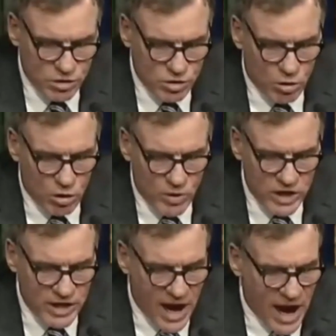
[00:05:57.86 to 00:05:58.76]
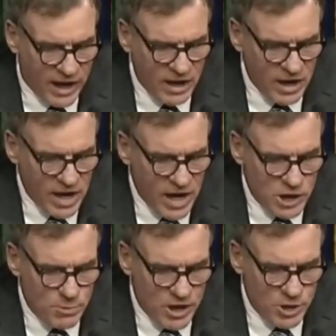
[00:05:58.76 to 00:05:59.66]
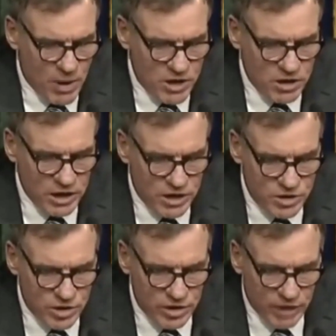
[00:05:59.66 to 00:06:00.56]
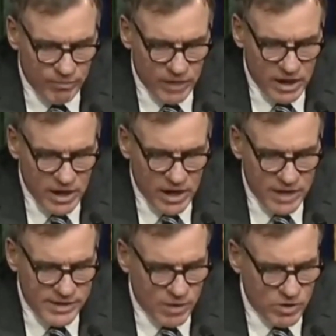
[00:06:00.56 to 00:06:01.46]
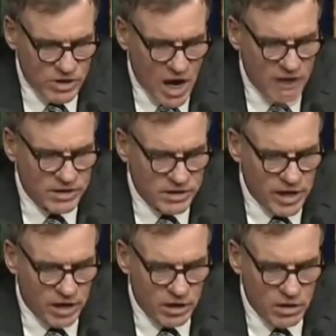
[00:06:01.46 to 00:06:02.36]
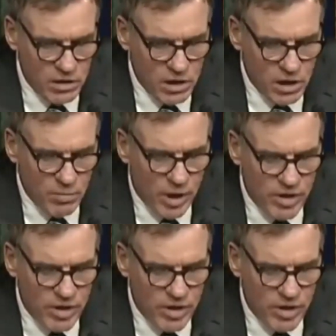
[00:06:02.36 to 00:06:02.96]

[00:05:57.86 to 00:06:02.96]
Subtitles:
the SolarWinds hack has been especially concerning is that it was not detected by